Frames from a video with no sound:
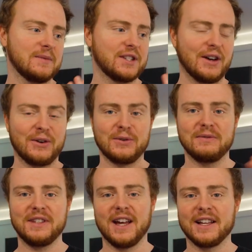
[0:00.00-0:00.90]
So
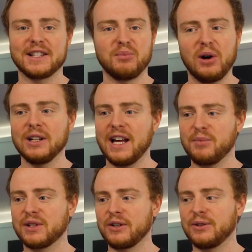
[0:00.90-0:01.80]
yeah, it's the pilot
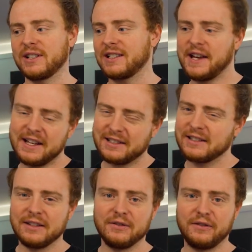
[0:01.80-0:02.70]
episode. It's a
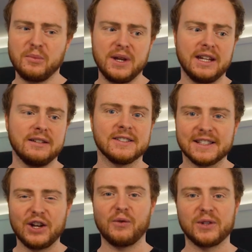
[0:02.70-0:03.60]
test for me
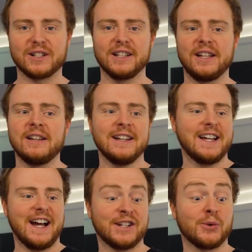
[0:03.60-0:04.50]
selfishly,
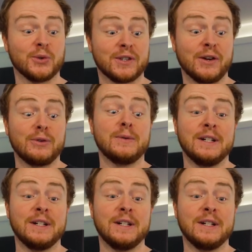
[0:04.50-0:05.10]
and also